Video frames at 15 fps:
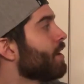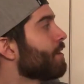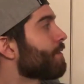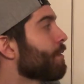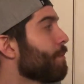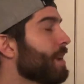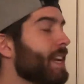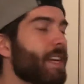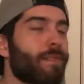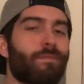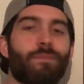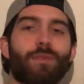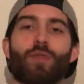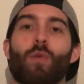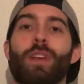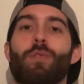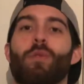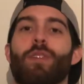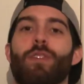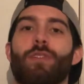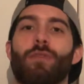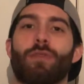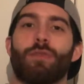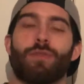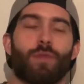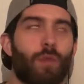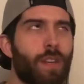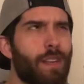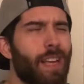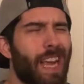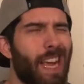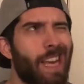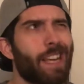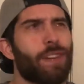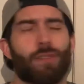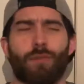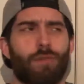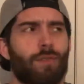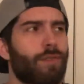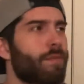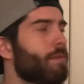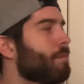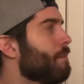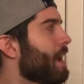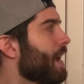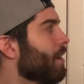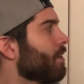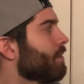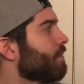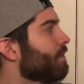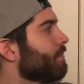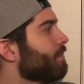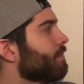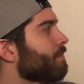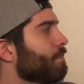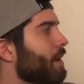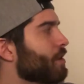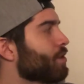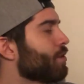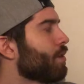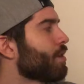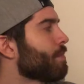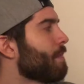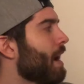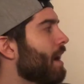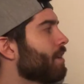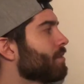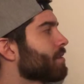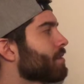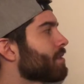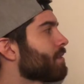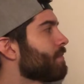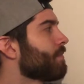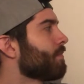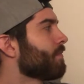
For me, 28-year-old male, about 200 pounds.